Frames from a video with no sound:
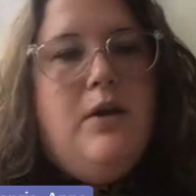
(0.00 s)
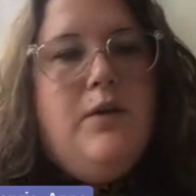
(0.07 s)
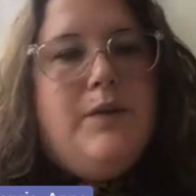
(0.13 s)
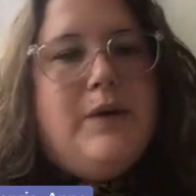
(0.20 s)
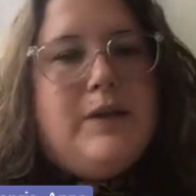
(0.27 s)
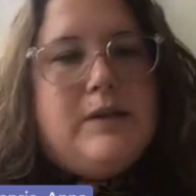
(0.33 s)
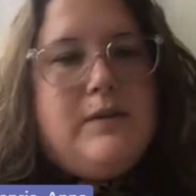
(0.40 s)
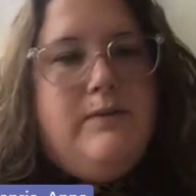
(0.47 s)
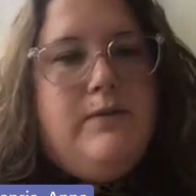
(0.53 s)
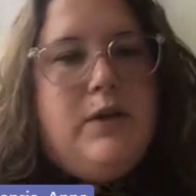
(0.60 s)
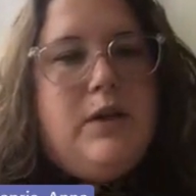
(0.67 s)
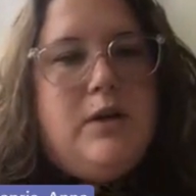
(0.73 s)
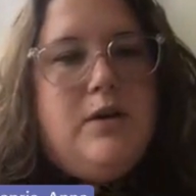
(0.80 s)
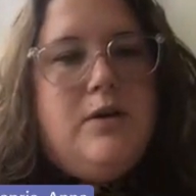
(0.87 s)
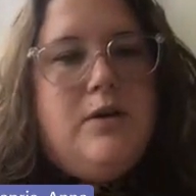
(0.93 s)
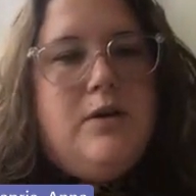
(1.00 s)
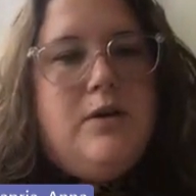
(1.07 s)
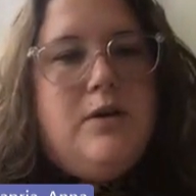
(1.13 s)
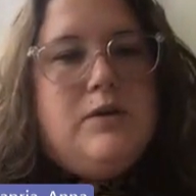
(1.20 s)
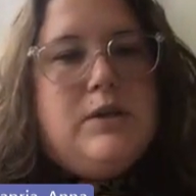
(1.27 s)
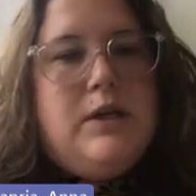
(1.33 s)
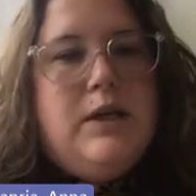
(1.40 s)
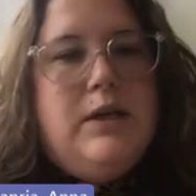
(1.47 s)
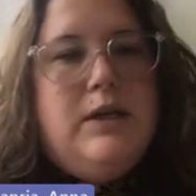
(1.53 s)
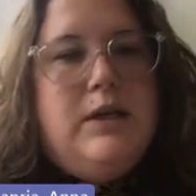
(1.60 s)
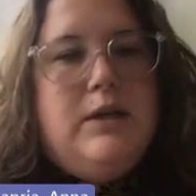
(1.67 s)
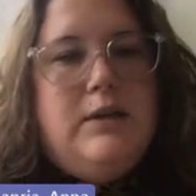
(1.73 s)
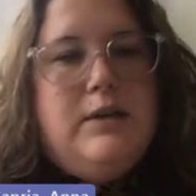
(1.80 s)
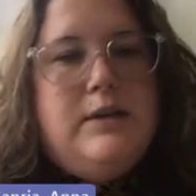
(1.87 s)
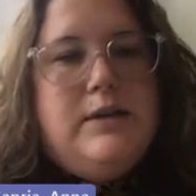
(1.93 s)
Got some videos
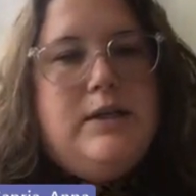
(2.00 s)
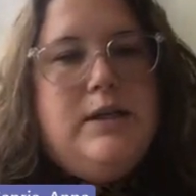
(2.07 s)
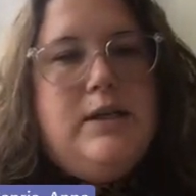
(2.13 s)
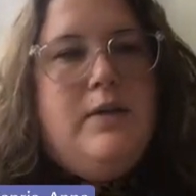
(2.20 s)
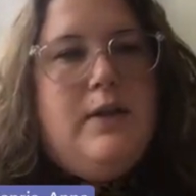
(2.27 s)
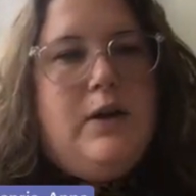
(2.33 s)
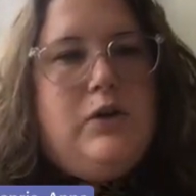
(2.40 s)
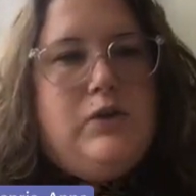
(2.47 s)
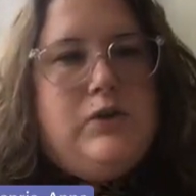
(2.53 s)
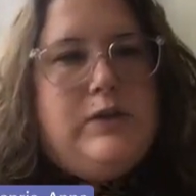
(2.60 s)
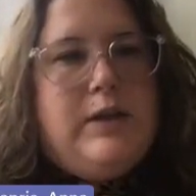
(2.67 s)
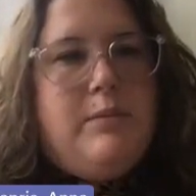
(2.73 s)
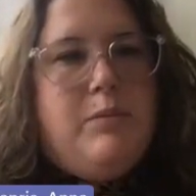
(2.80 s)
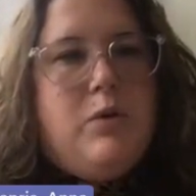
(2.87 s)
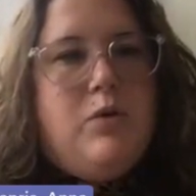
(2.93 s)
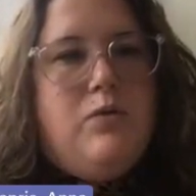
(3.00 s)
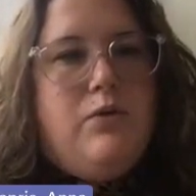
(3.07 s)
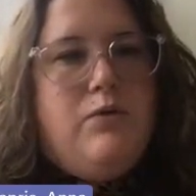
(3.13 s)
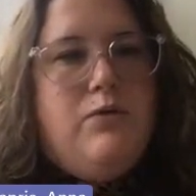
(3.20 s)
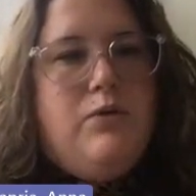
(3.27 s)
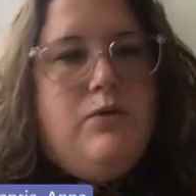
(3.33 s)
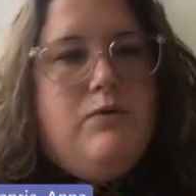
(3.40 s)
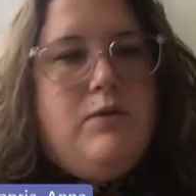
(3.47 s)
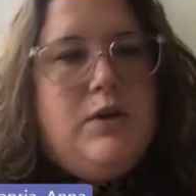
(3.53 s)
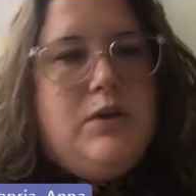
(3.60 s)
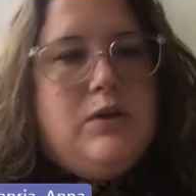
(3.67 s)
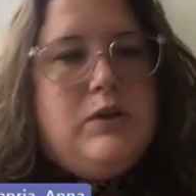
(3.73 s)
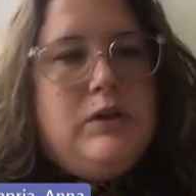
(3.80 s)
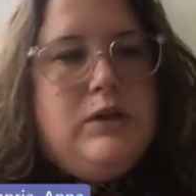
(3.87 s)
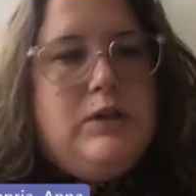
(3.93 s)
and that'll step you through the
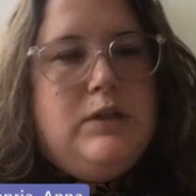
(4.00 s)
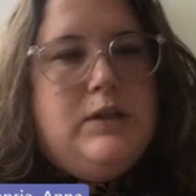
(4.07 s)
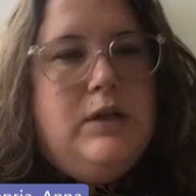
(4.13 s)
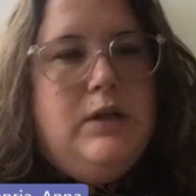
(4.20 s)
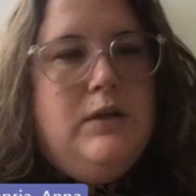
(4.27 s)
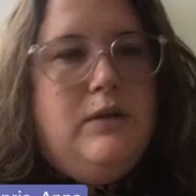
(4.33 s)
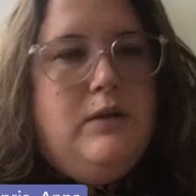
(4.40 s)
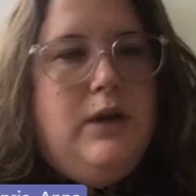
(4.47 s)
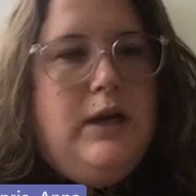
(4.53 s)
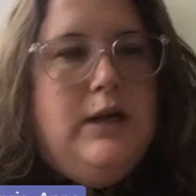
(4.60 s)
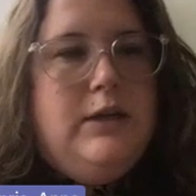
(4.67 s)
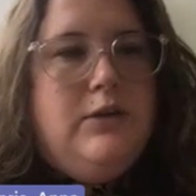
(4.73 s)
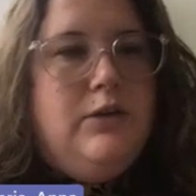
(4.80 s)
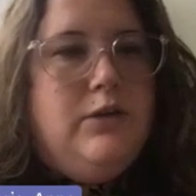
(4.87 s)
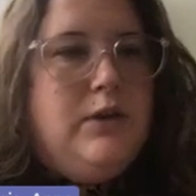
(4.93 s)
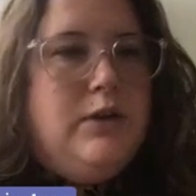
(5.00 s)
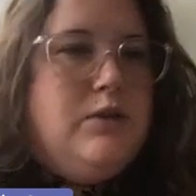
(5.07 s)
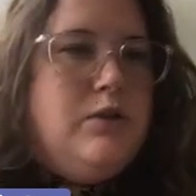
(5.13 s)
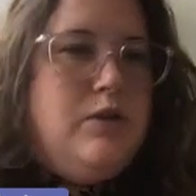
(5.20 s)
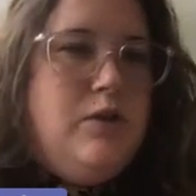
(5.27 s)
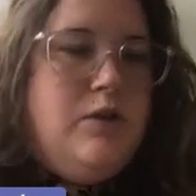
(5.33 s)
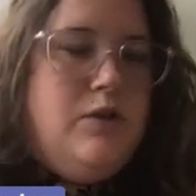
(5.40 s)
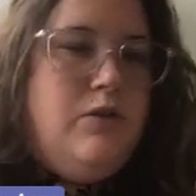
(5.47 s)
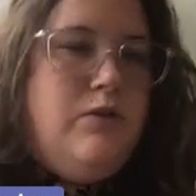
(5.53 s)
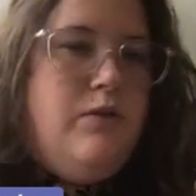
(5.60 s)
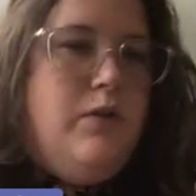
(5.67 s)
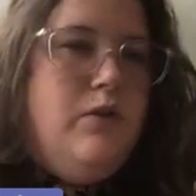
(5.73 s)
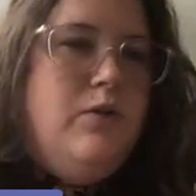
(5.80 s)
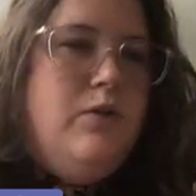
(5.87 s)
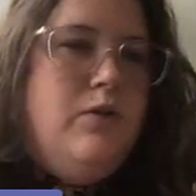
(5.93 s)
resource, and you can search
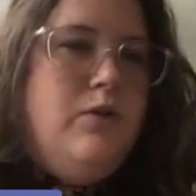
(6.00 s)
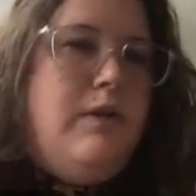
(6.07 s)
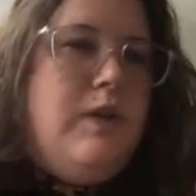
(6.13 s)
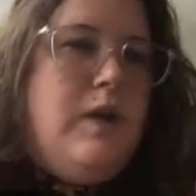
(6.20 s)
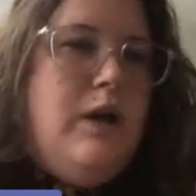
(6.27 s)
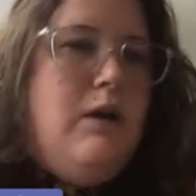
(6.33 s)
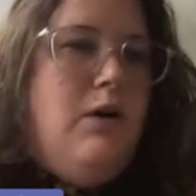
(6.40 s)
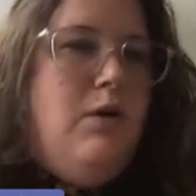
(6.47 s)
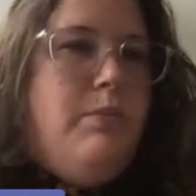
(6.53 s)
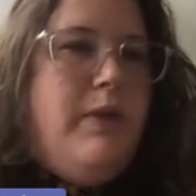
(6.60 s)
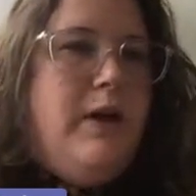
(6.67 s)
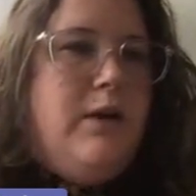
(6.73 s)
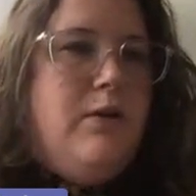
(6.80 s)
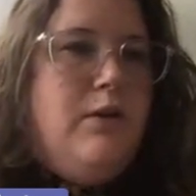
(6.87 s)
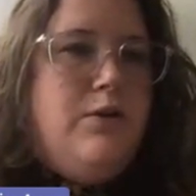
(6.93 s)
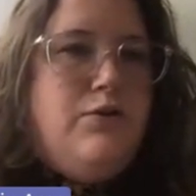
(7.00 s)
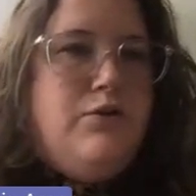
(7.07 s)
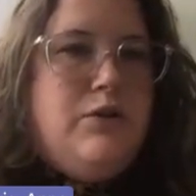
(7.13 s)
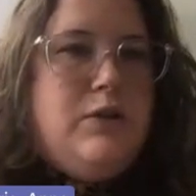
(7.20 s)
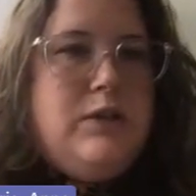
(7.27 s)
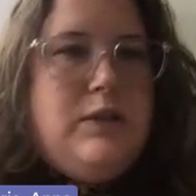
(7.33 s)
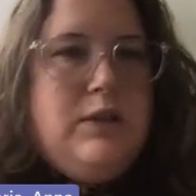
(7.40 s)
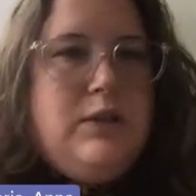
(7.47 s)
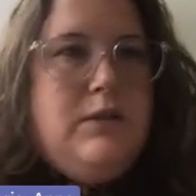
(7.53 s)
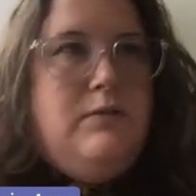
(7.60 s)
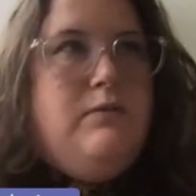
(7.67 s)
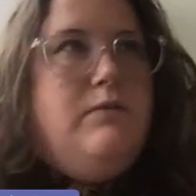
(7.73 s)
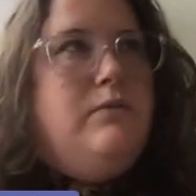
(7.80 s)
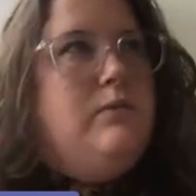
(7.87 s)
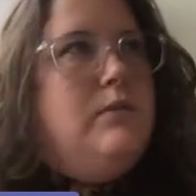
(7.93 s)
for the help that you're interested in
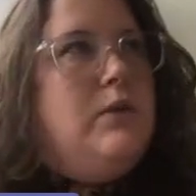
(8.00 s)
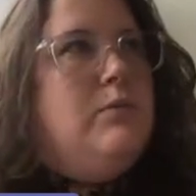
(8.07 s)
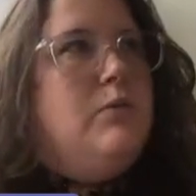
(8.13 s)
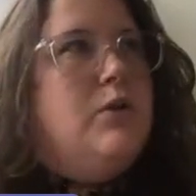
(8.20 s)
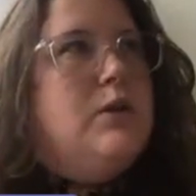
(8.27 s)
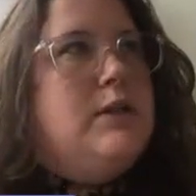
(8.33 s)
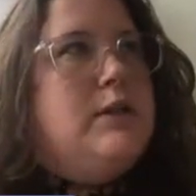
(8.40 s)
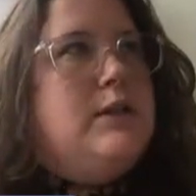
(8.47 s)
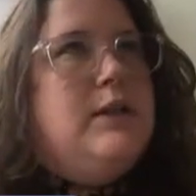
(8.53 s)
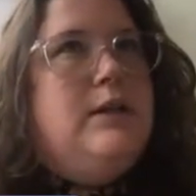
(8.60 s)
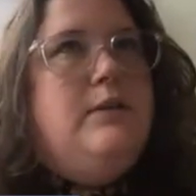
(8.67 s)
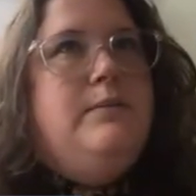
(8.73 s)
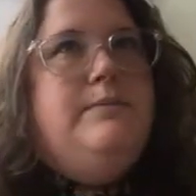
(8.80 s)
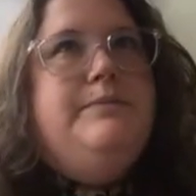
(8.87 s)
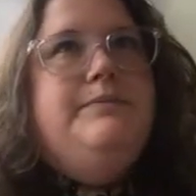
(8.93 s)
with more detail.